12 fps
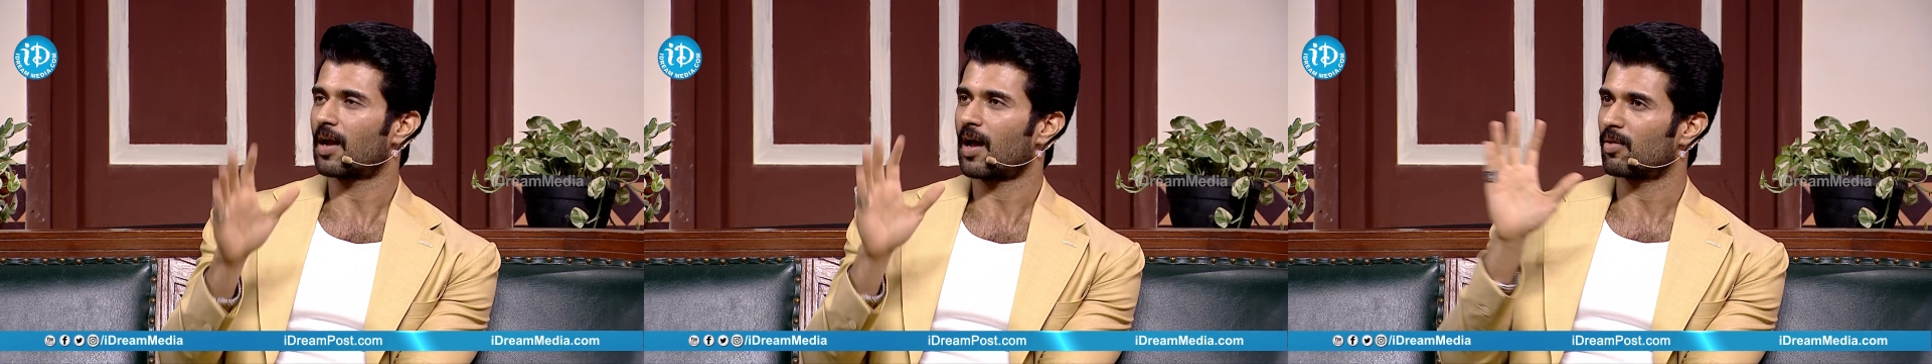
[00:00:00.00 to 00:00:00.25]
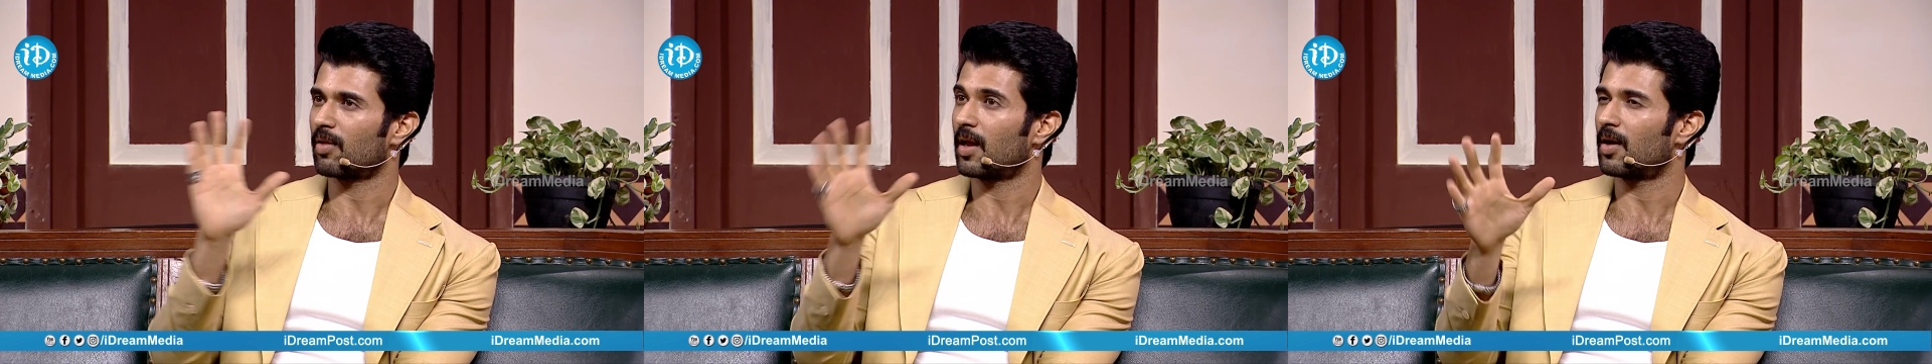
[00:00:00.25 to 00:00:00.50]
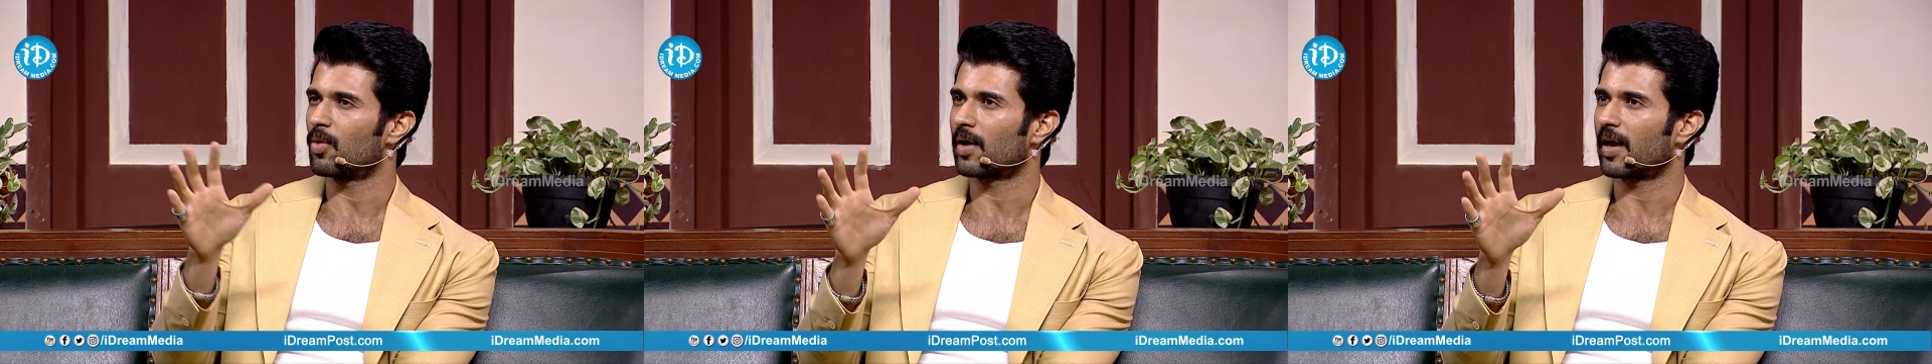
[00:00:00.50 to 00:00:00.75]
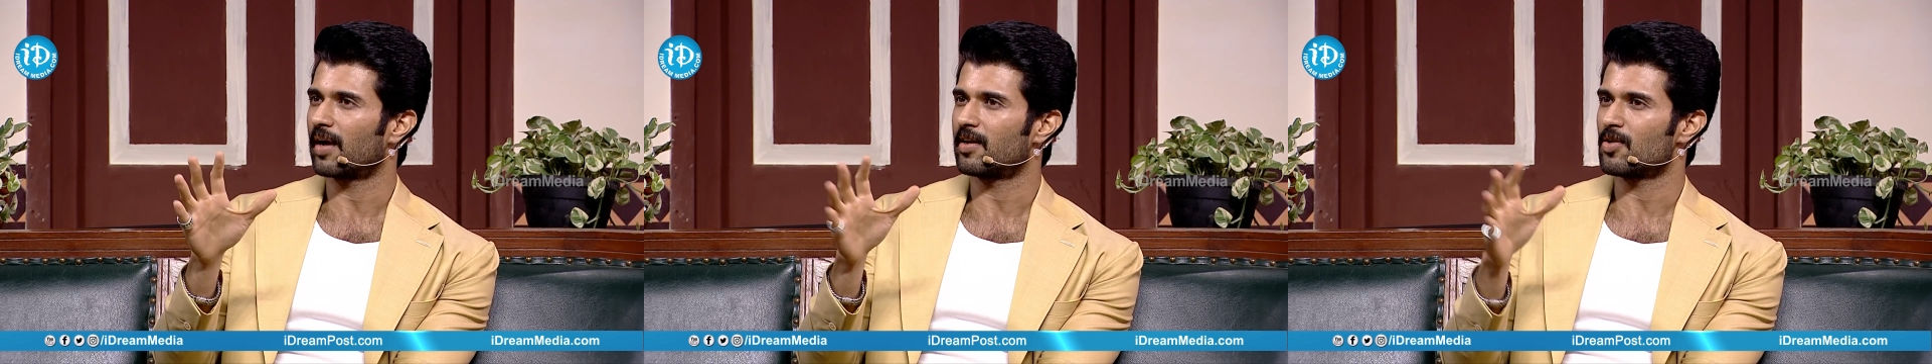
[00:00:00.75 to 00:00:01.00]
how they
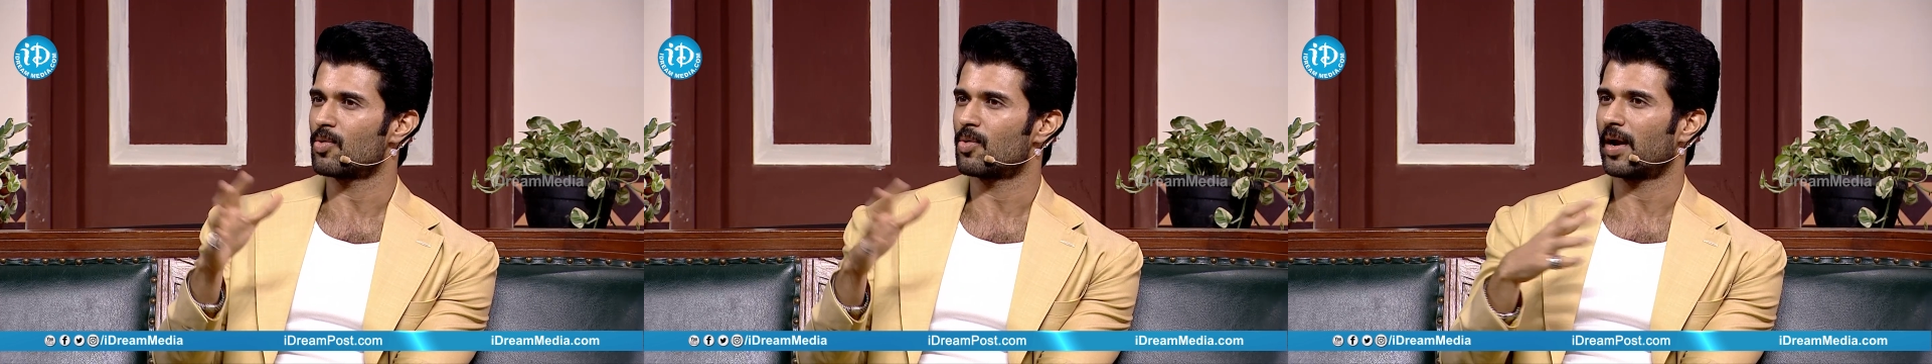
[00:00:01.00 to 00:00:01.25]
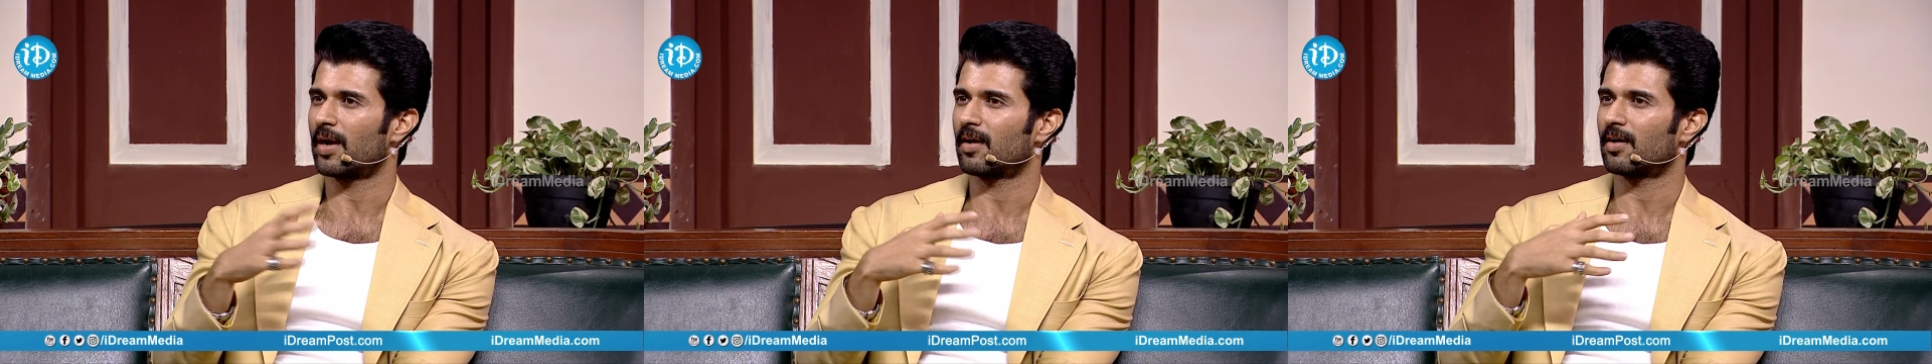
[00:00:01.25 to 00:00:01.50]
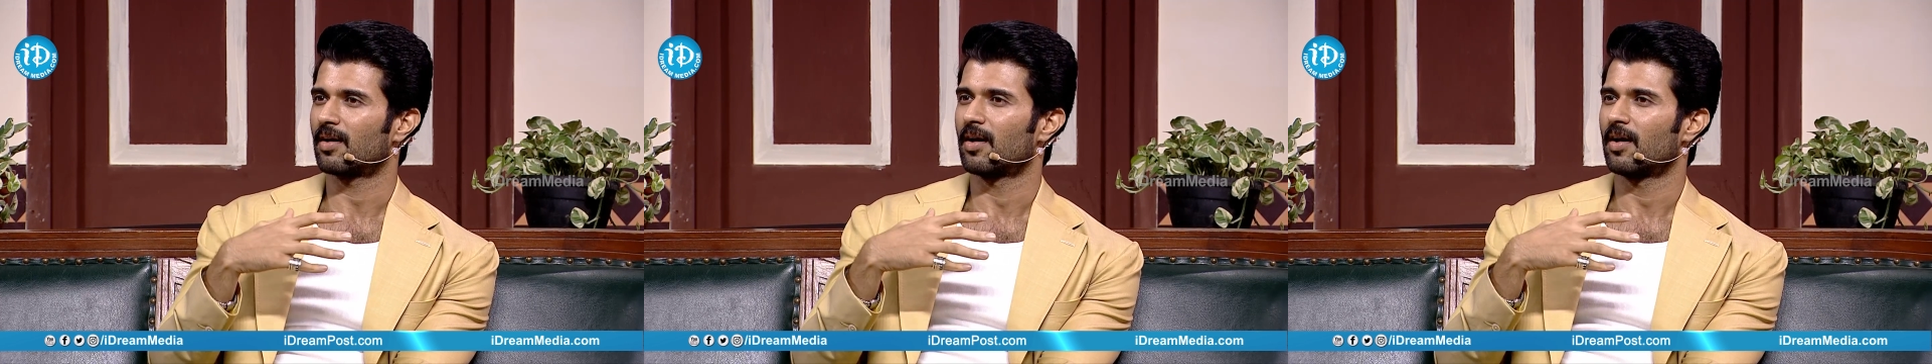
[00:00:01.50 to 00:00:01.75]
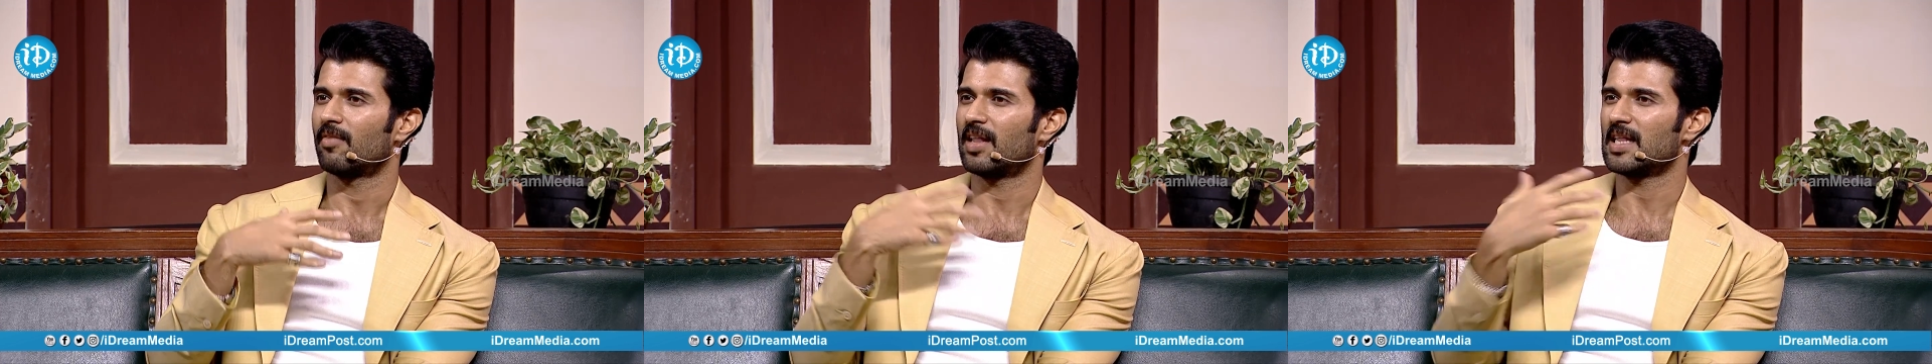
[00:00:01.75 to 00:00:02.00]
look at you, and
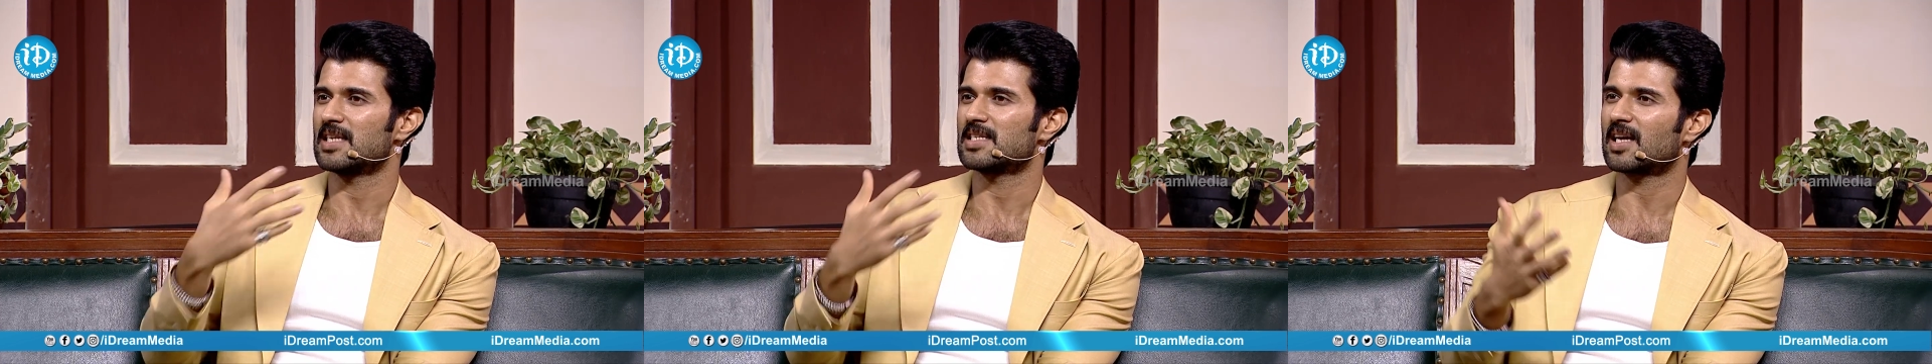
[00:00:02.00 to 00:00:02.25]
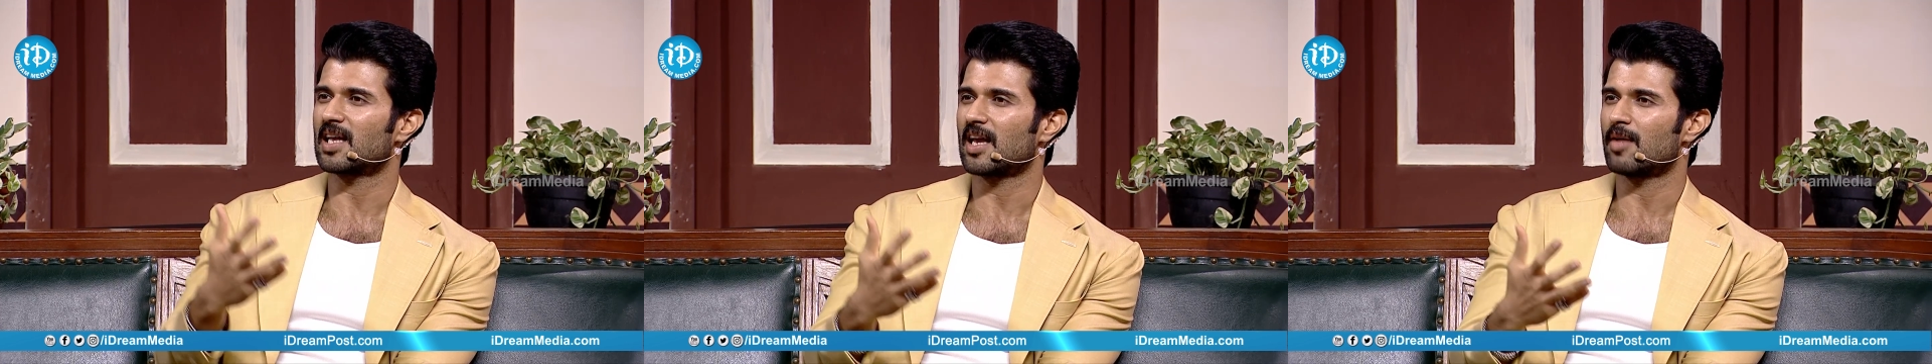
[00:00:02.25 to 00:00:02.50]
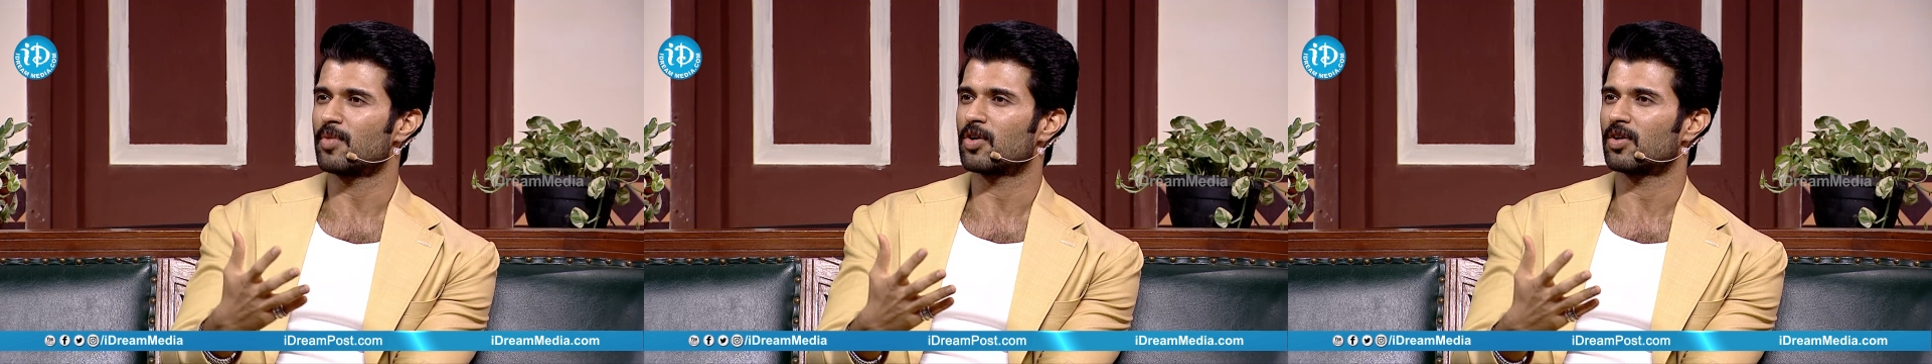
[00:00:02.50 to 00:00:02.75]
when they scream your